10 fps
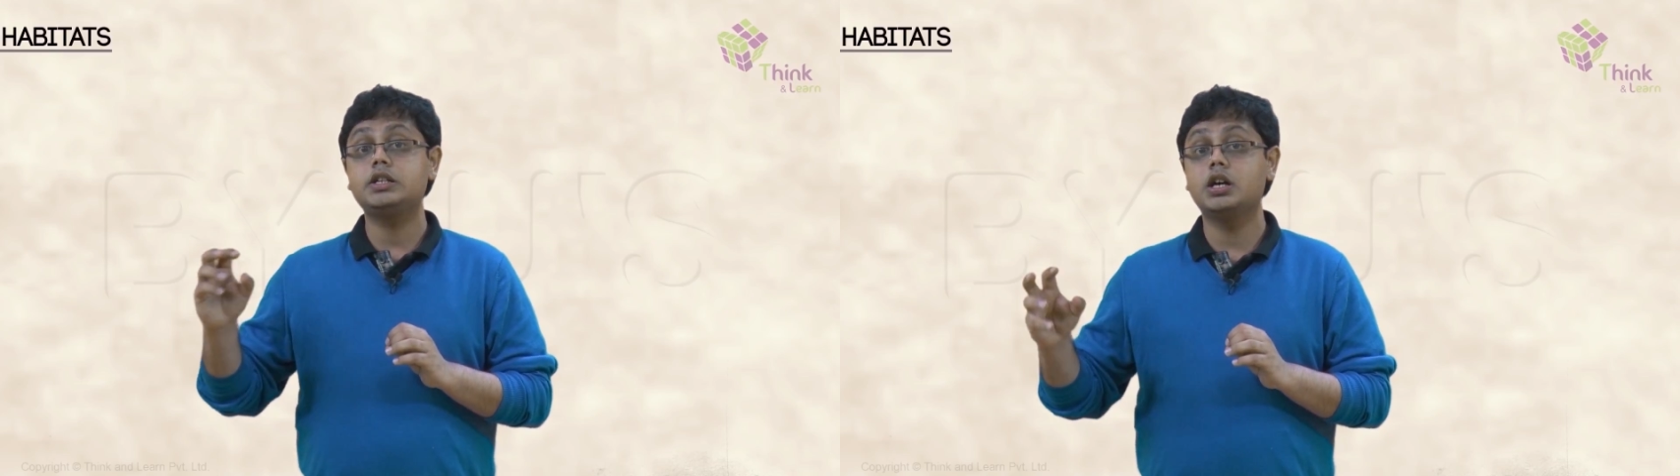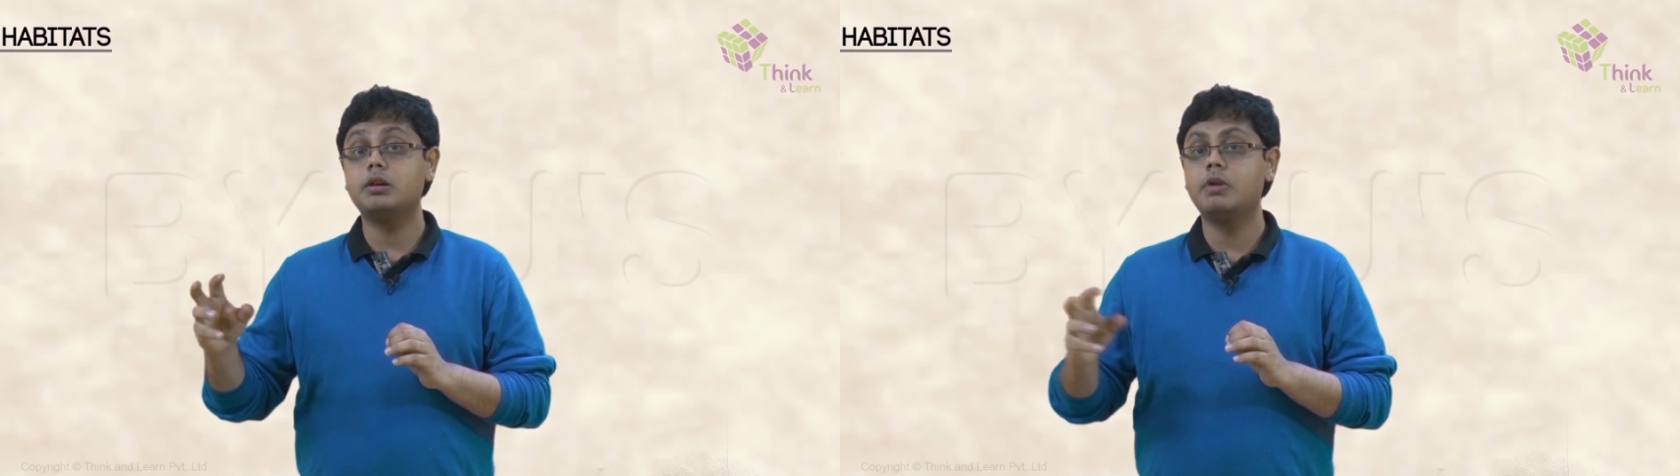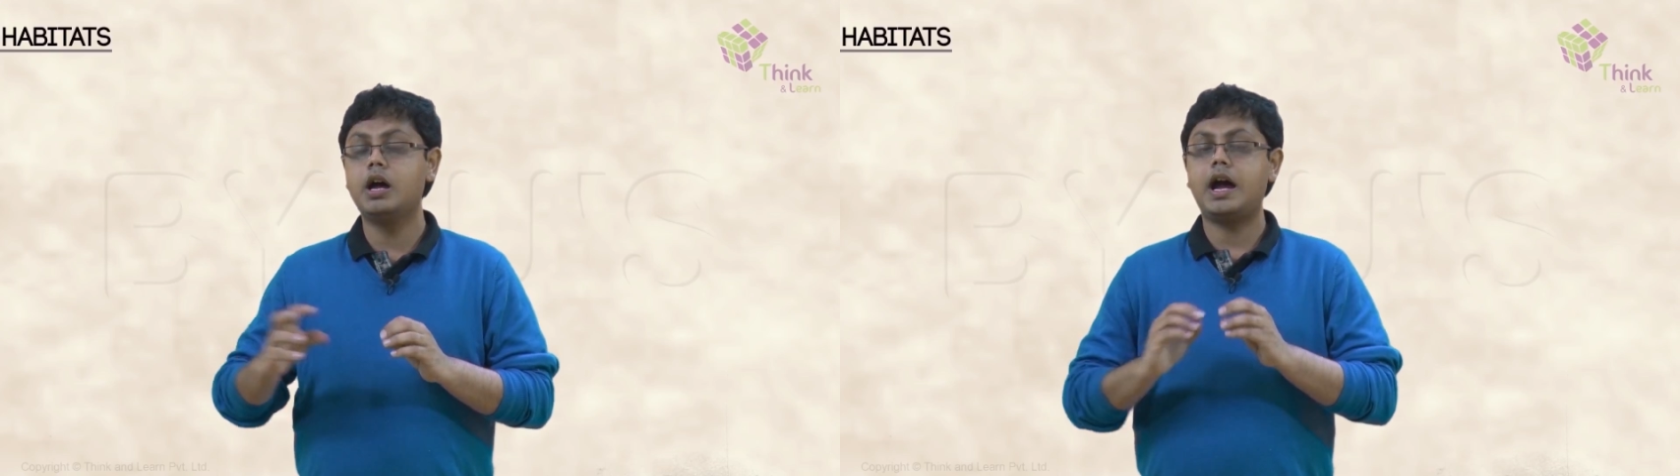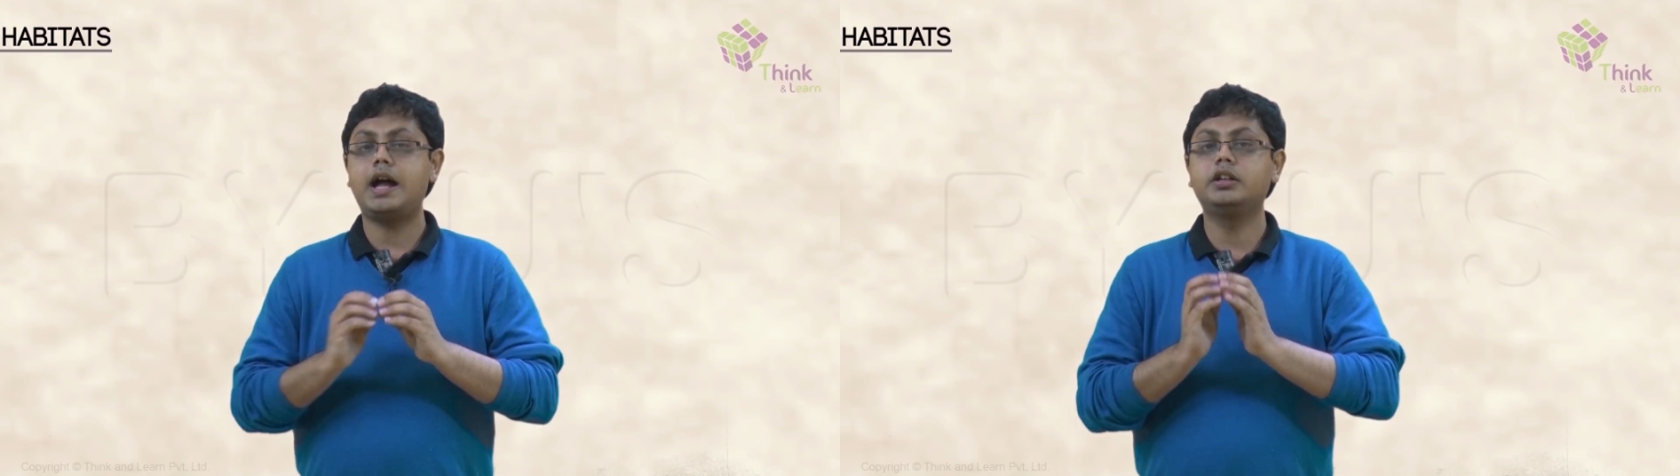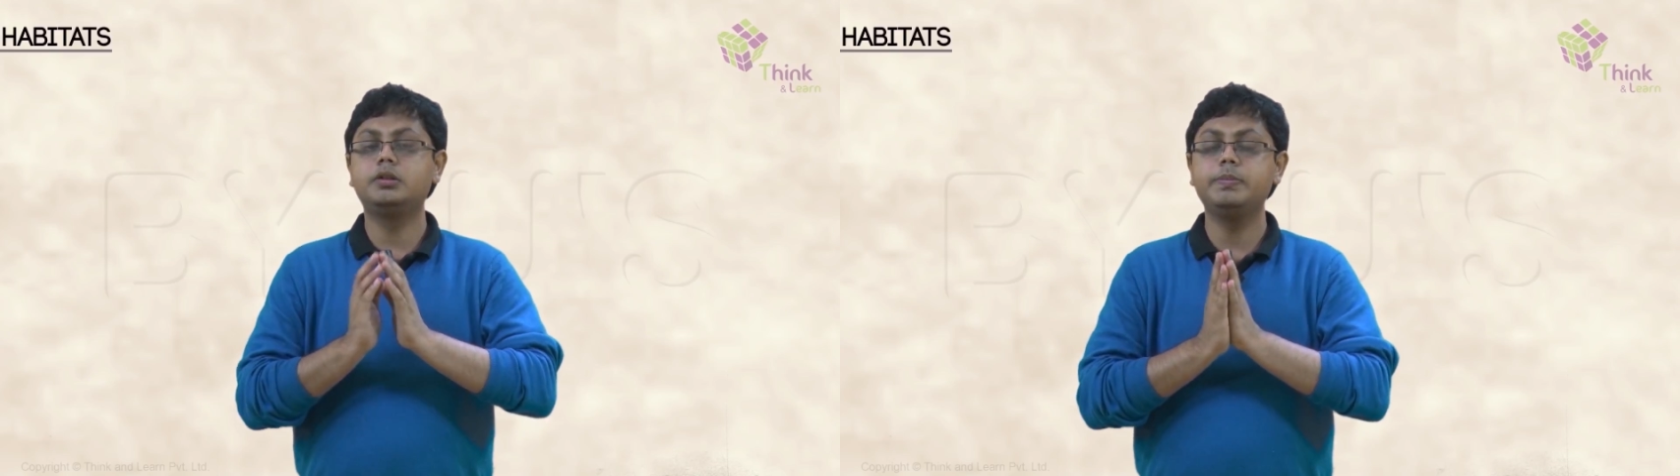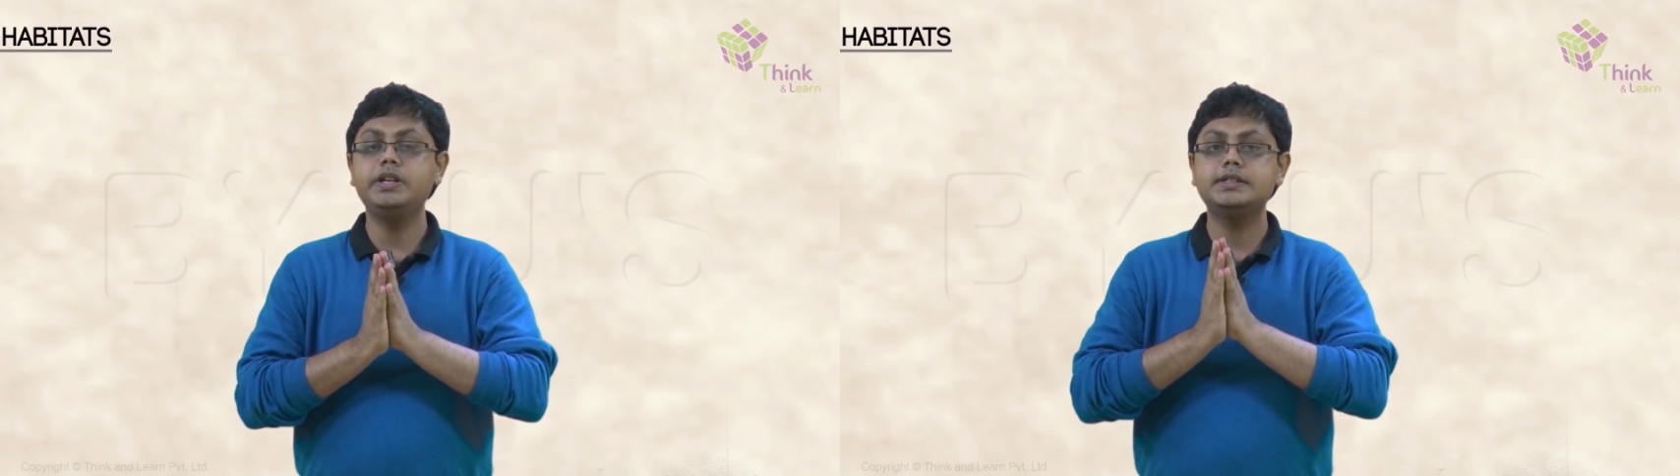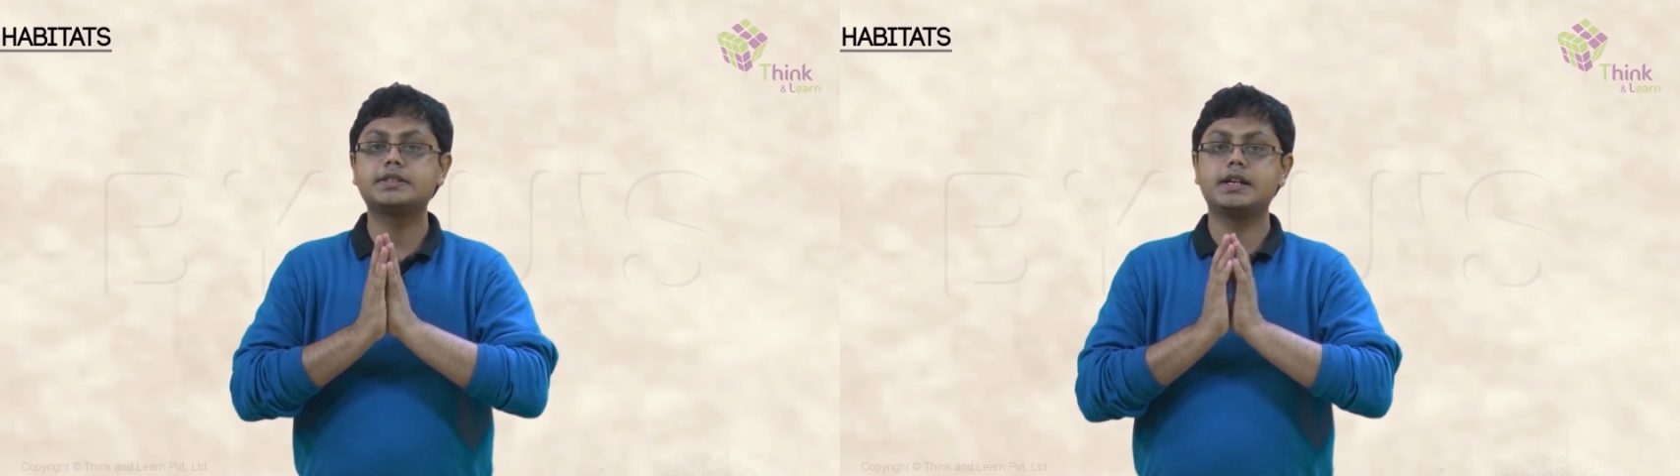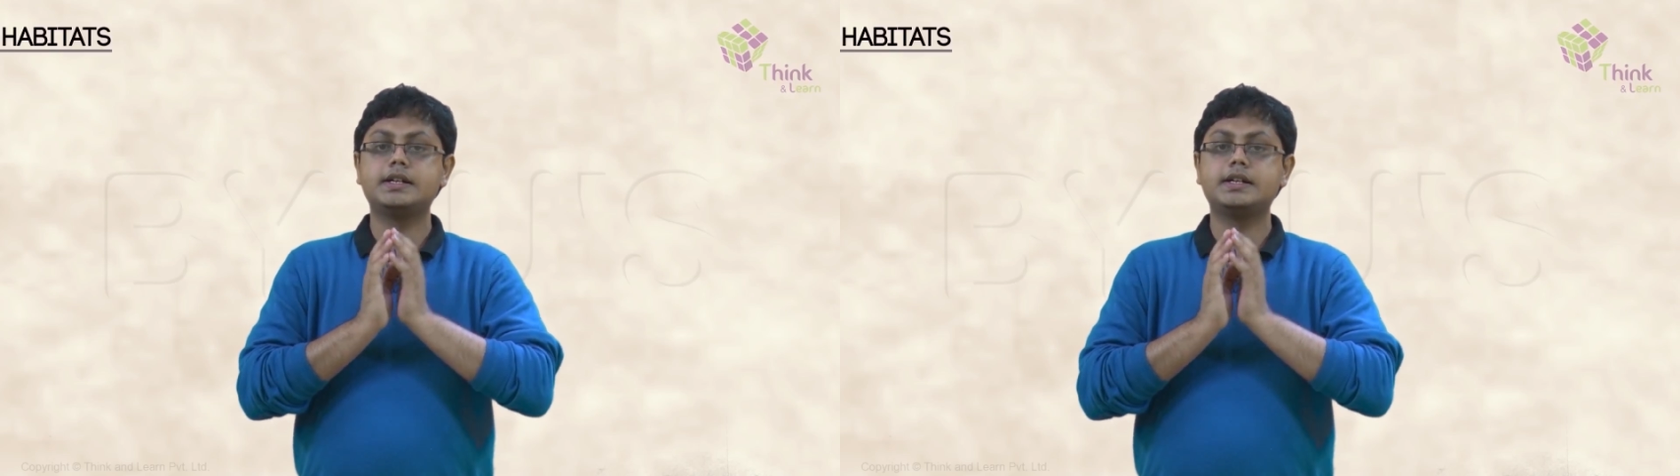term and it means